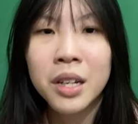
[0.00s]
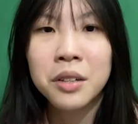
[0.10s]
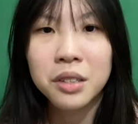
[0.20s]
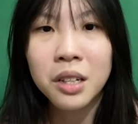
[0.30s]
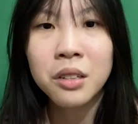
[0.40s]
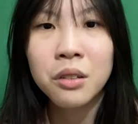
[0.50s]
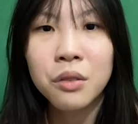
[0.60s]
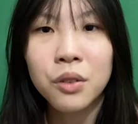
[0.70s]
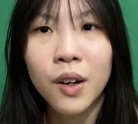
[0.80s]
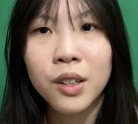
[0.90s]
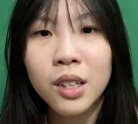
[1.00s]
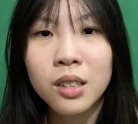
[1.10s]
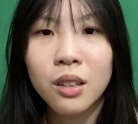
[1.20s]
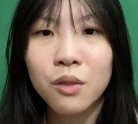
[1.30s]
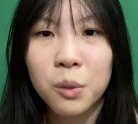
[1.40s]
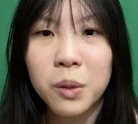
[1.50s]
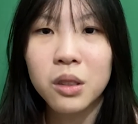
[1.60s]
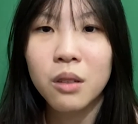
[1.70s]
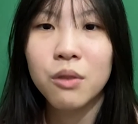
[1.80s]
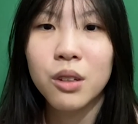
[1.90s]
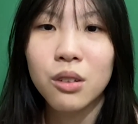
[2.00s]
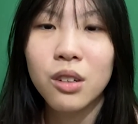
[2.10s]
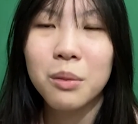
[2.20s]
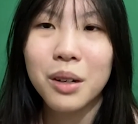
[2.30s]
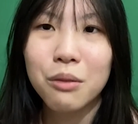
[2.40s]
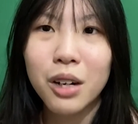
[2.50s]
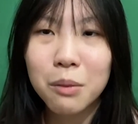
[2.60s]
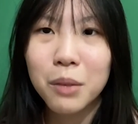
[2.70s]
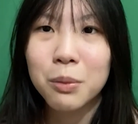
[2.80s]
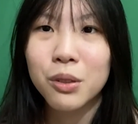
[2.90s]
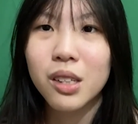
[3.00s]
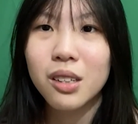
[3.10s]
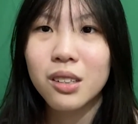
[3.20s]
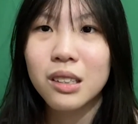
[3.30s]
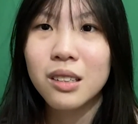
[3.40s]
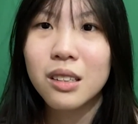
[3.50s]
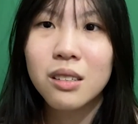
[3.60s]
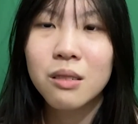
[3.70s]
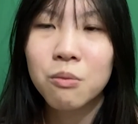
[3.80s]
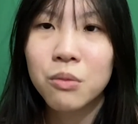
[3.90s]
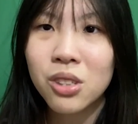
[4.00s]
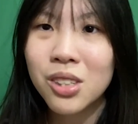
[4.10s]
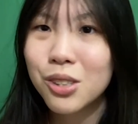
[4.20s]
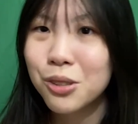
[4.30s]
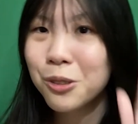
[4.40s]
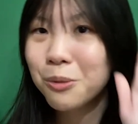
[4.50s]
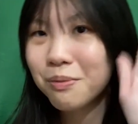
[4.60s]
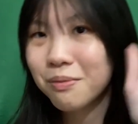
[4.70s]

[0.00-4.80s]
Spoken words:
Stay tuned for our next informative video about what bipolar disorder is. See you!